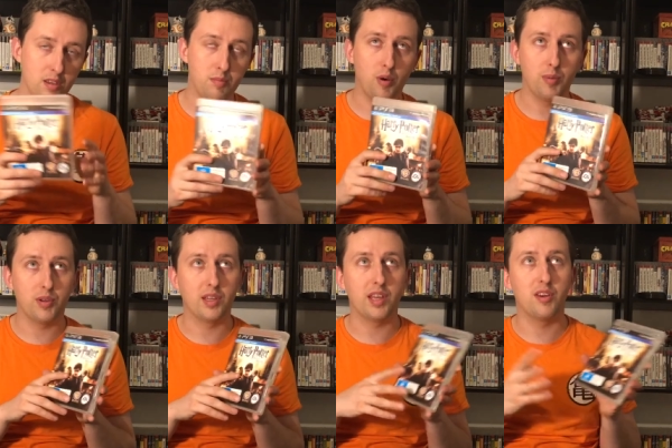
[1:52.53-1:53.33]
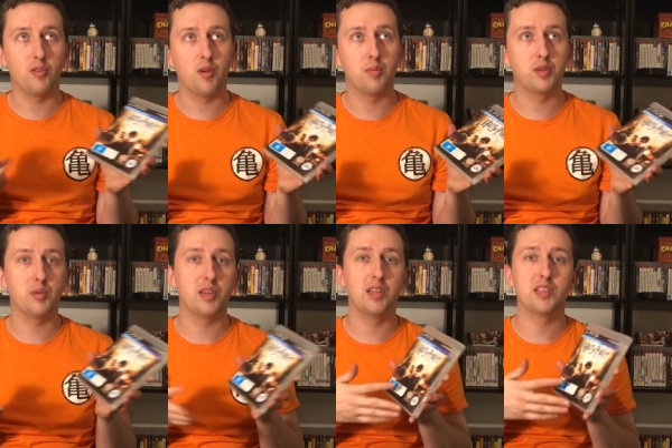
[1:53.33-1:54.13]
you're probably looking at anywhere
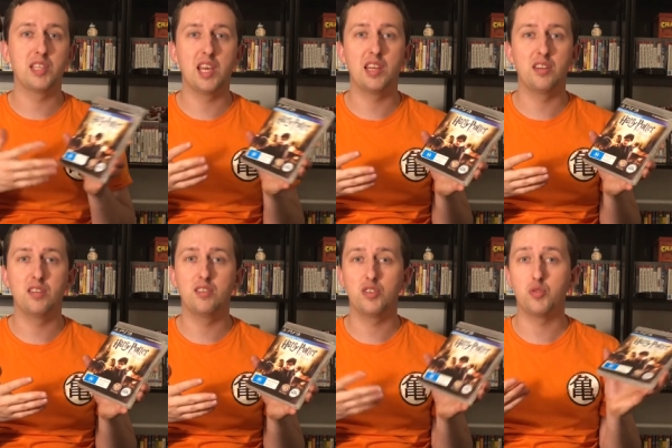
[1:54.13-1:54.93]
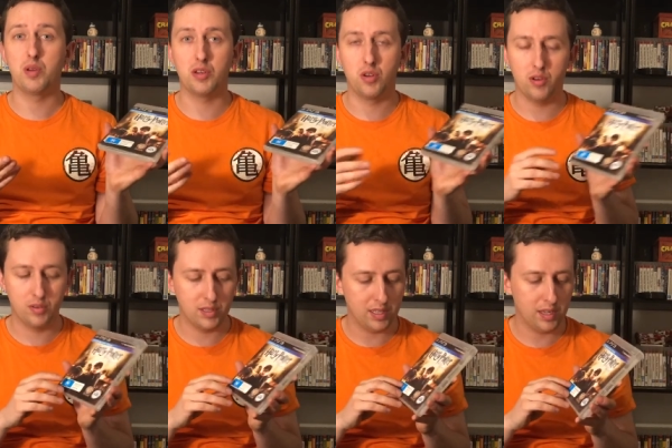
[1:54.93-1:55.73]
between 10 to
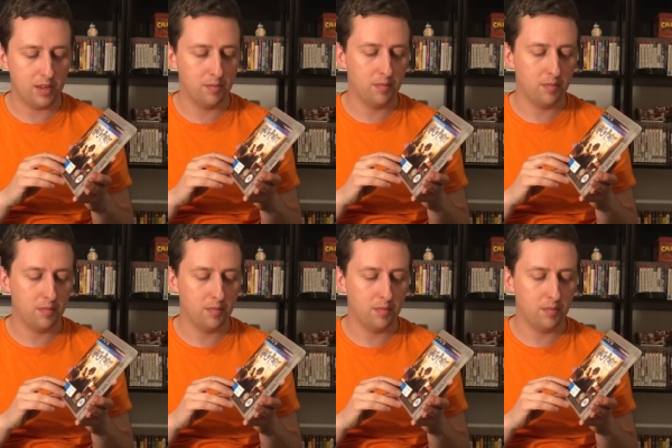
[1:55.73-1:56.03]
$20, um,